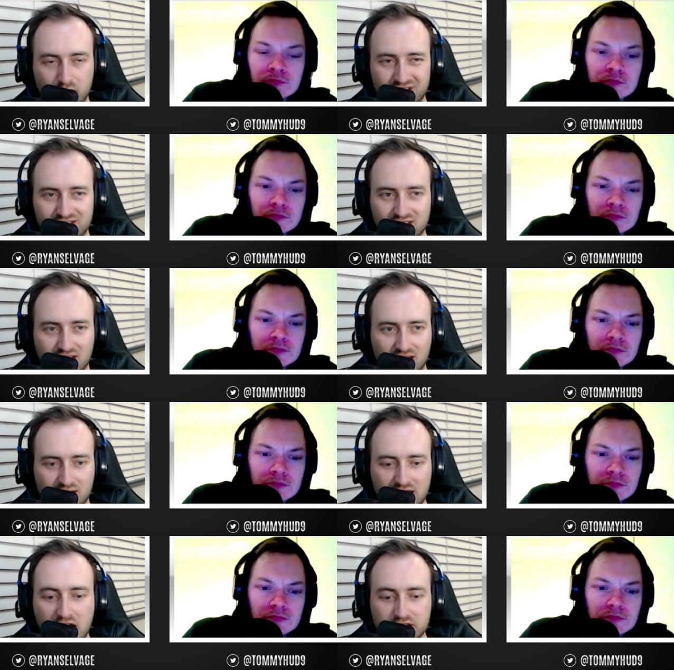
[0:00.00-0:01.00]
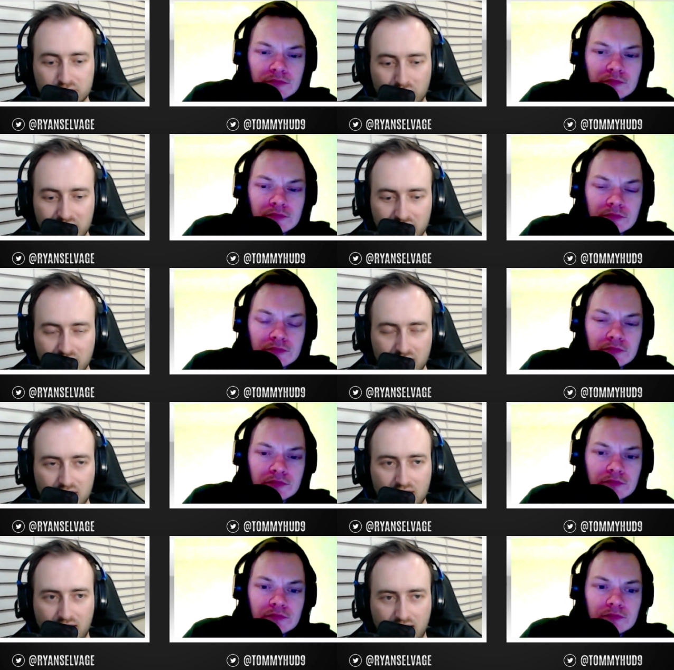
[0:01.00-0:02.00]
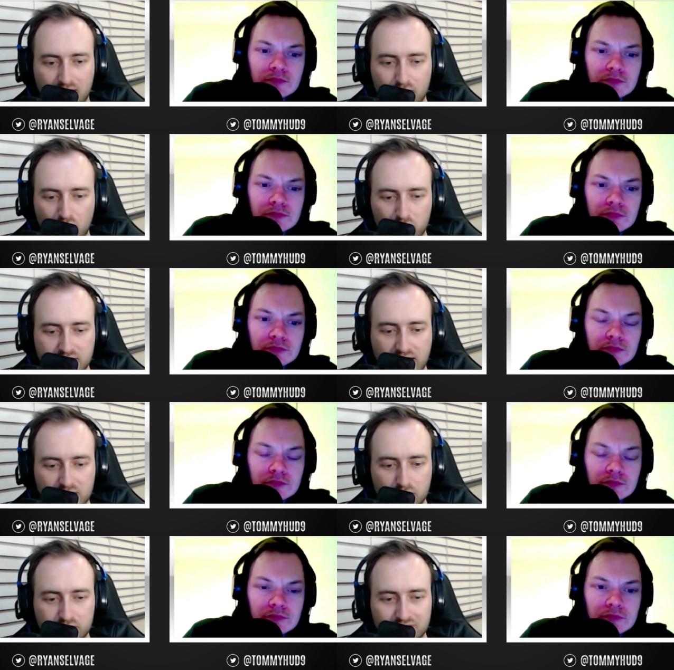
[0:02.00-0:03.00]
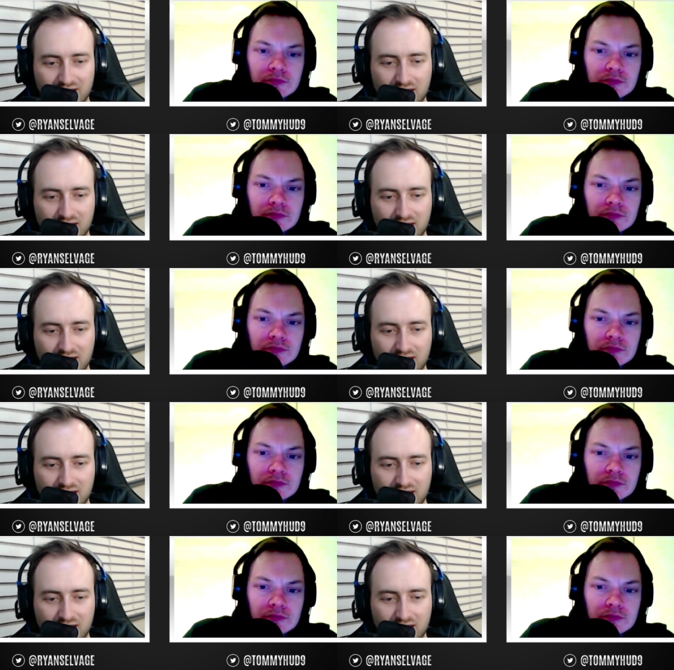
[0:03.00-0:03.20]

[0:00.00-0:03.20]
Speaker 1: points uh, last week. Um, all tackles.